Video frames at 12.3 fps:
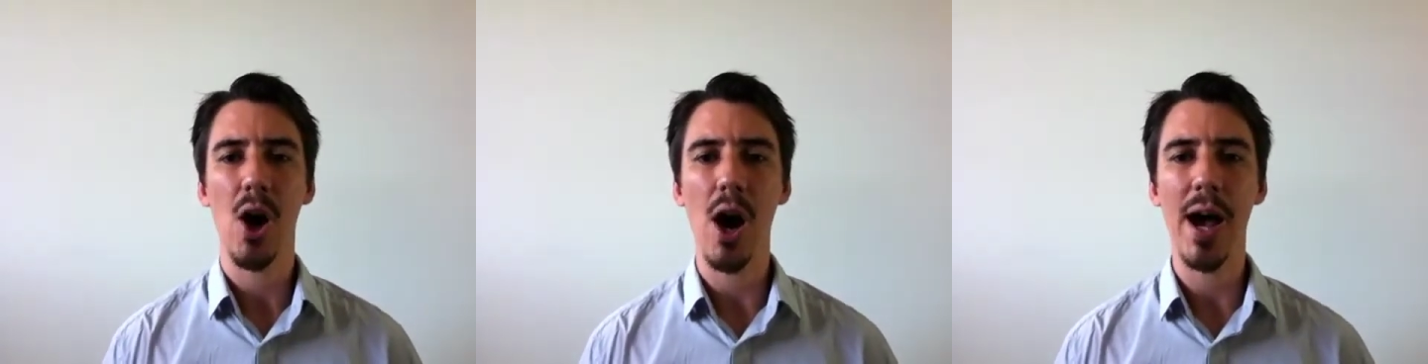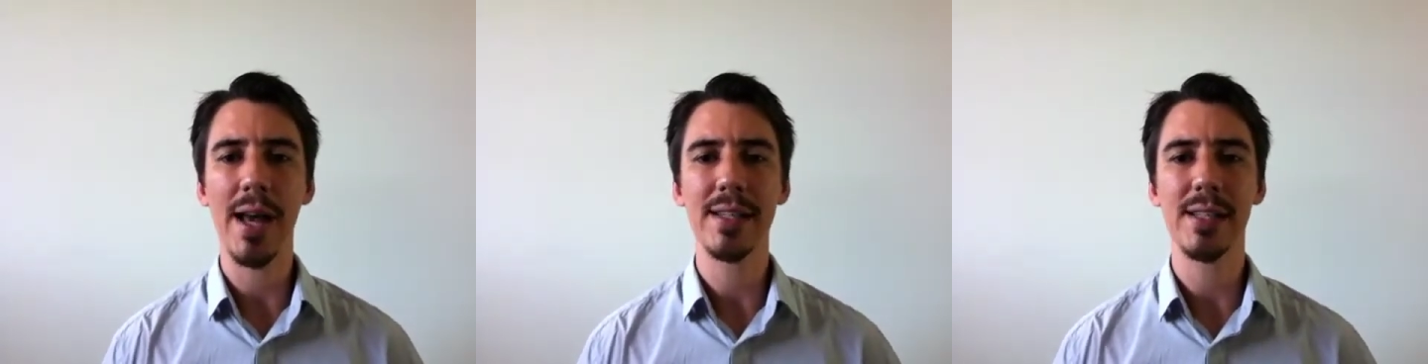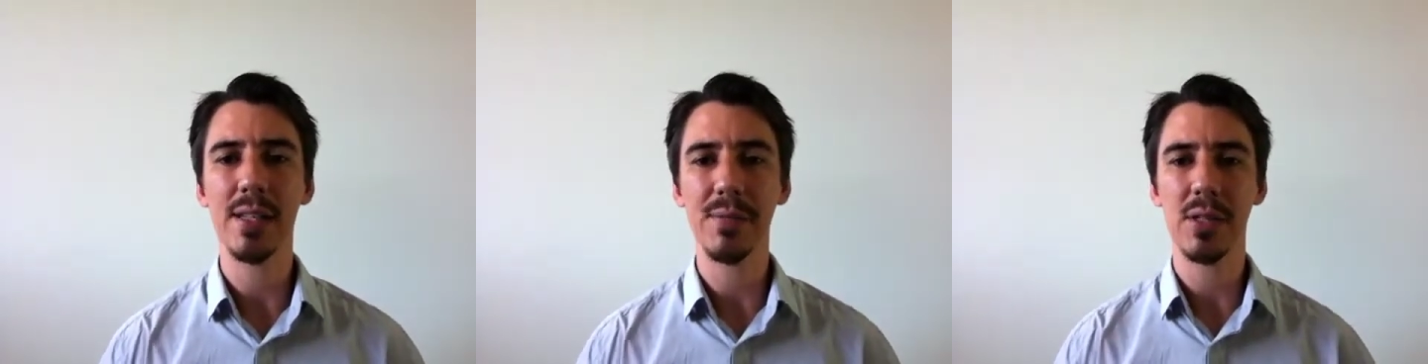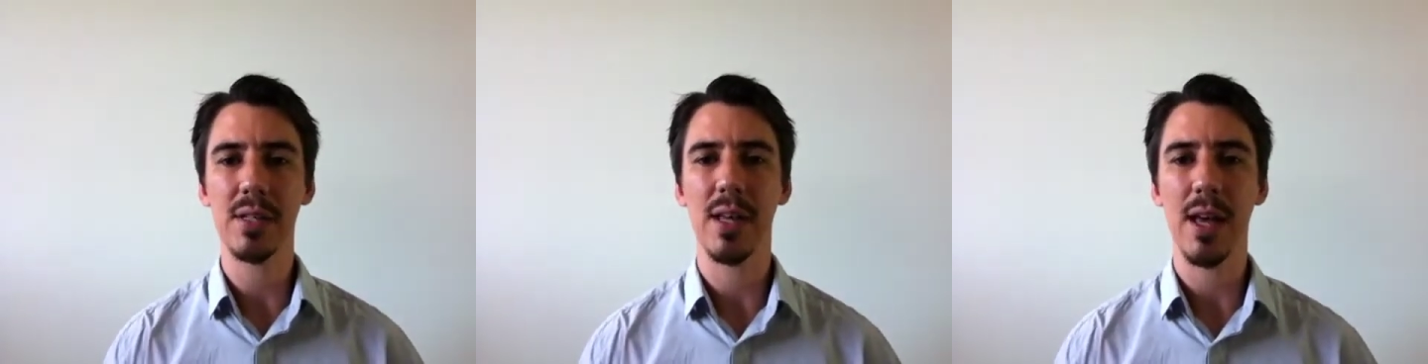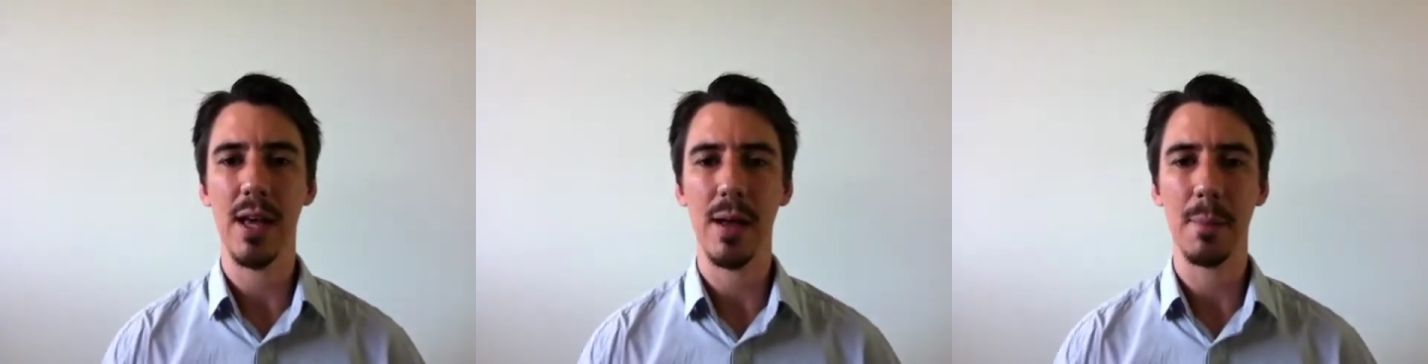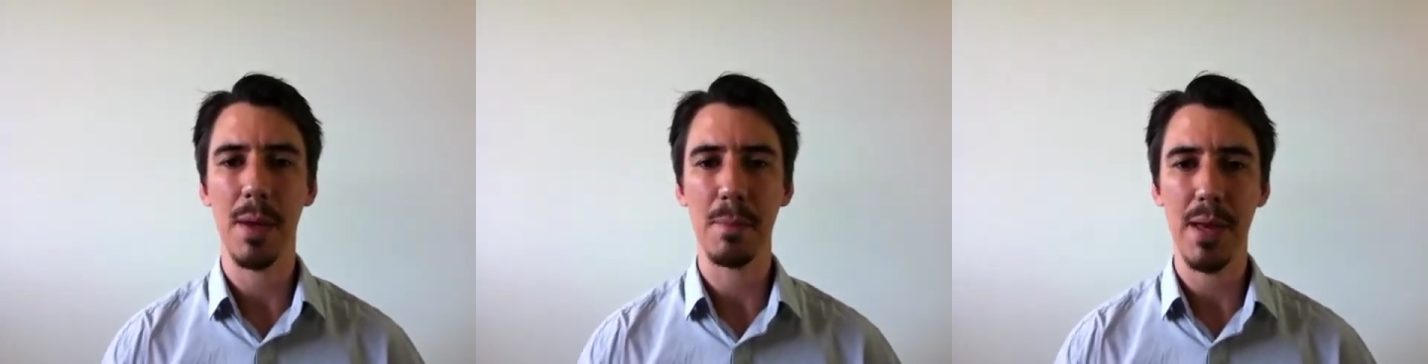I delivered
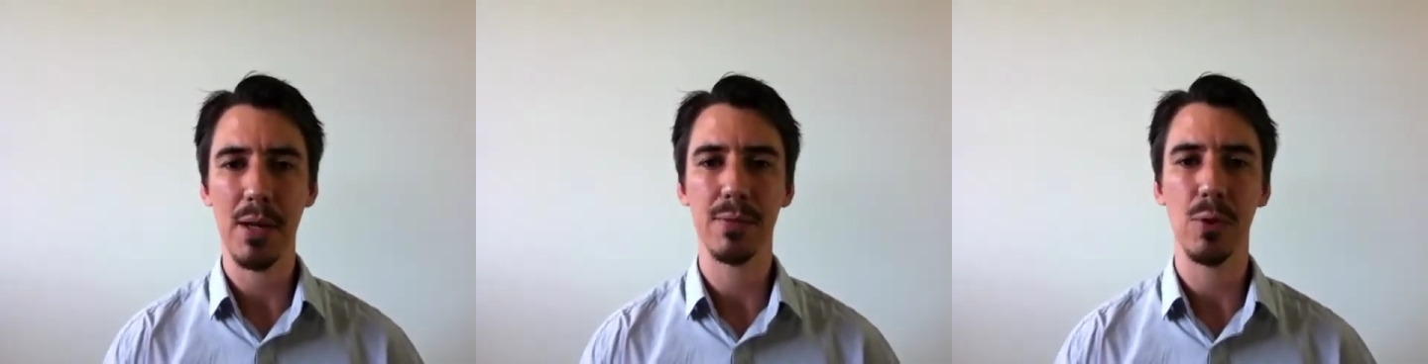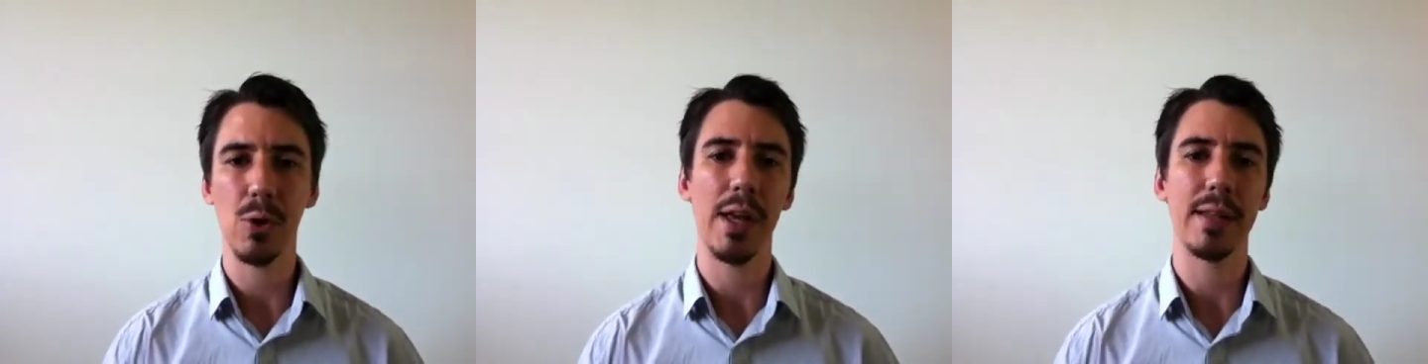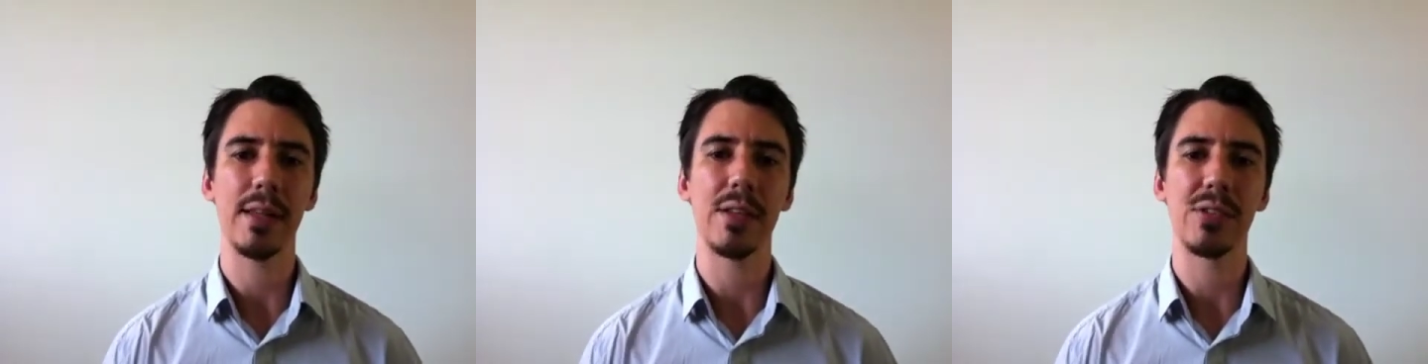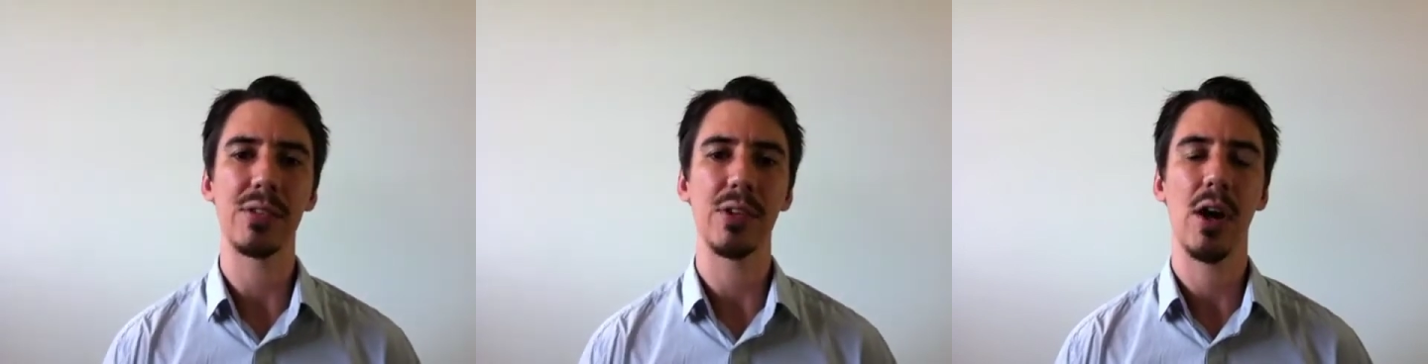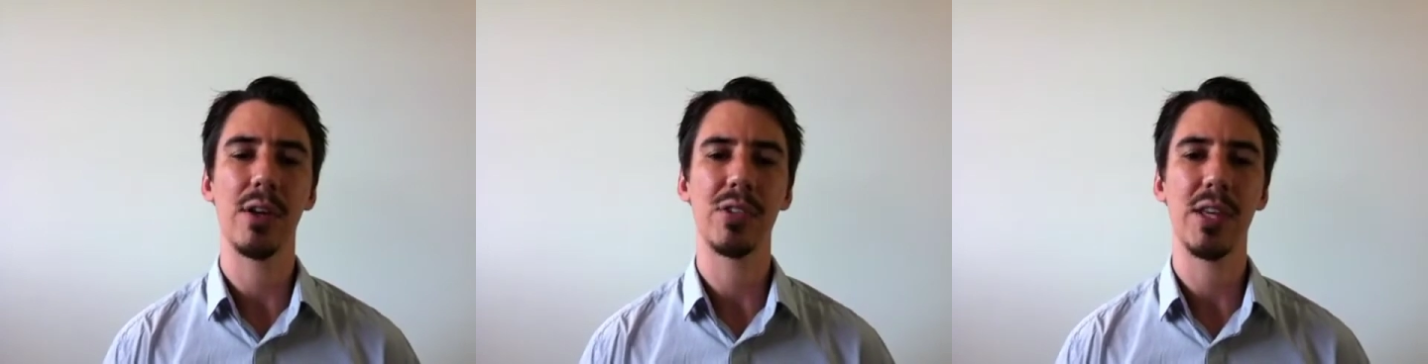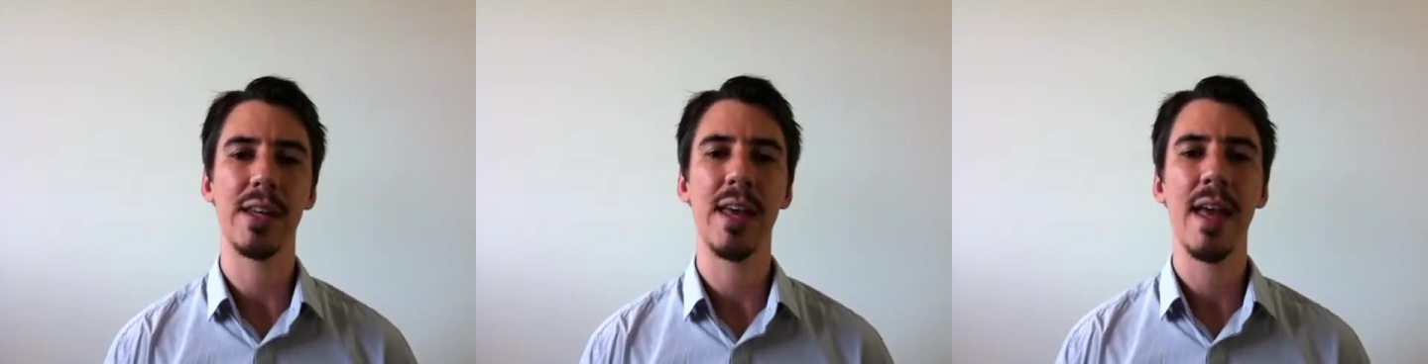a metaphor like this. I
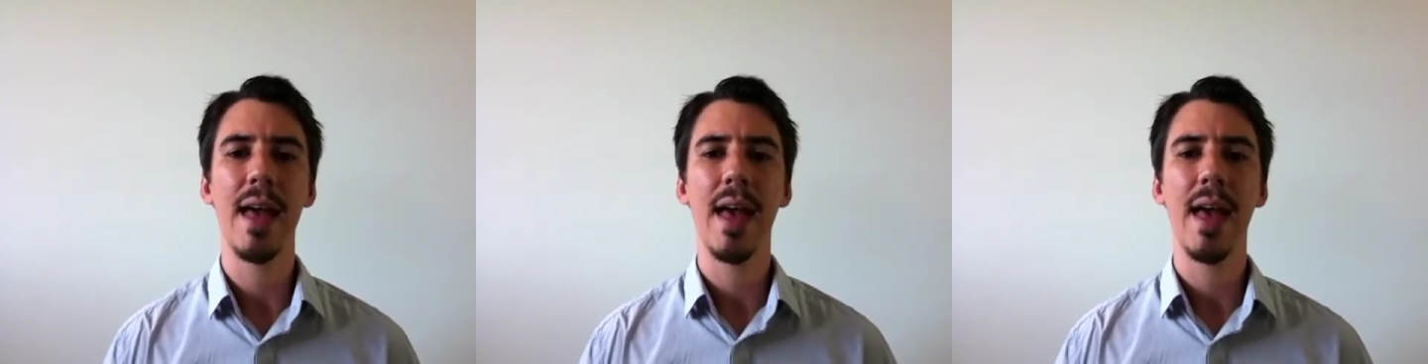said,